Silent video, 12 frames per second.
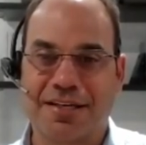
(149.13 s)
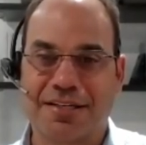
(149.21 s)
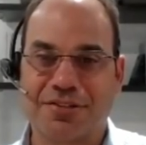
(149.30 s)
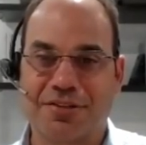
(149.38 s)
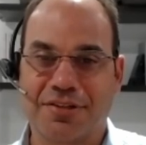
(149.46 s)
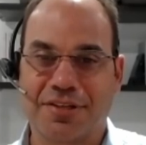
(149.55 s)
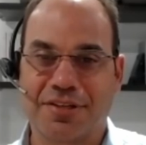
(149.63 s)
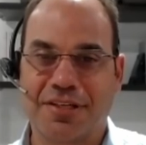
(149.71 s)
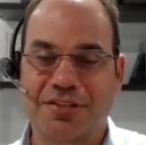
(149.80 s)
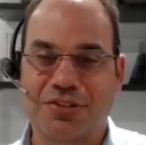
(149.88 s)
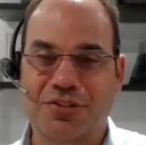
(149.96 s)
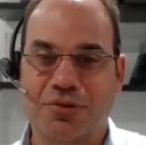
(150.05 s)
and
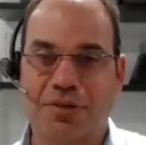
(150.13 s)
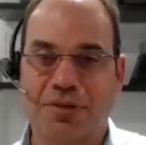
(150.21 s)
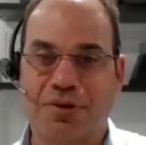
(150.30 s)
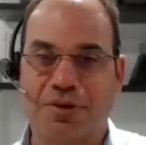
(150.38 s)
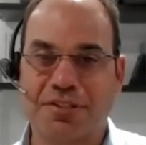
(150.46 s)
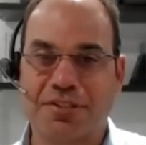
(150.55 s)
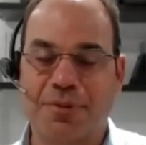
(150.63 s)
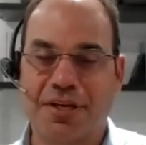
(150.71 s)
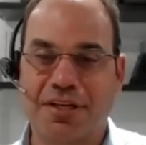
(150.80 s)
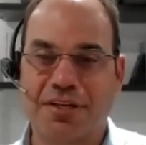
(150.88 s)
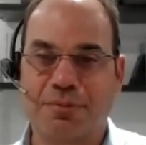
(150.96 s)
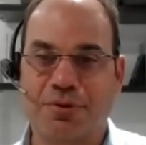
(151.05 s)
certainly enjoyed
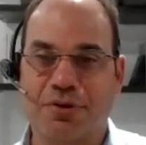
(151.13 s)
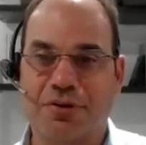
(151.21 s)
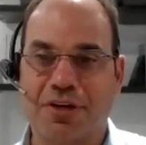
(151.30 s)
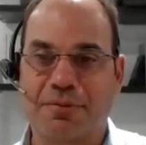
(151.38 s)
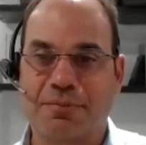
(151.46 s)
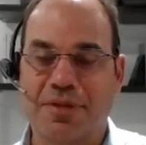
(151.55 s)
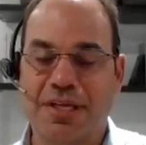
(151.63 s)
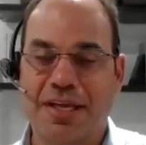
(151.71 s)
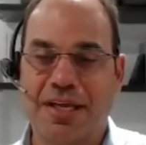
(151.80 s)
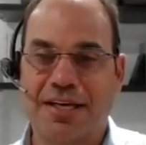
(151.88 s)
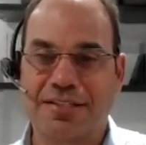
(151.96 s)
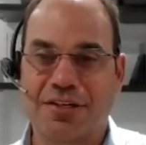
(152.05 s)
participating in your program,
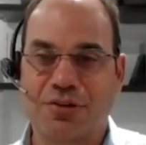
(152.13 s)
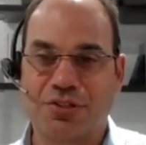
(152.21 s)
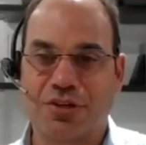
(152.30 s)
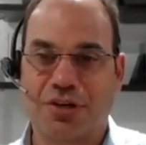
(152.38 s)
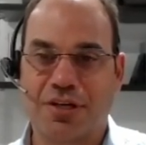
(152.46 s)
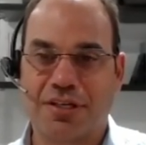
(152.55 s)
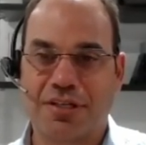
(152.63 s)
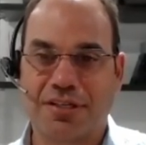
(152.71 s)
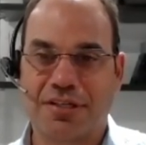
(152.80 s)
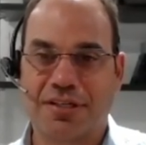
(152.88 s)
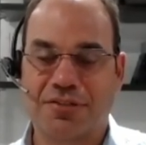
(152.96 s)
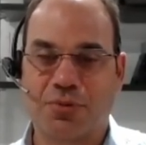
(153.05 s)
as I know Shauna
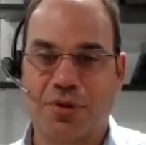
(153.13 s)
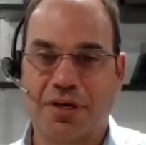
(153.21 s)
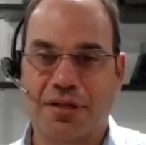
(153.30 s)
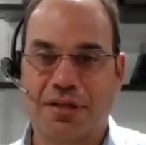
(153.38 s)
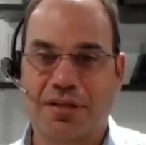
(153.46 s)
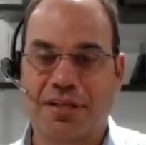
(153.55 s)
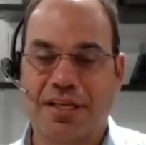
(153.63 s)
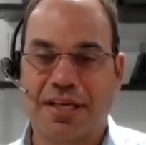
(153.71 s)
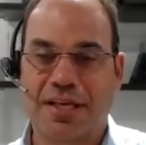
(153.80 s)
did as well.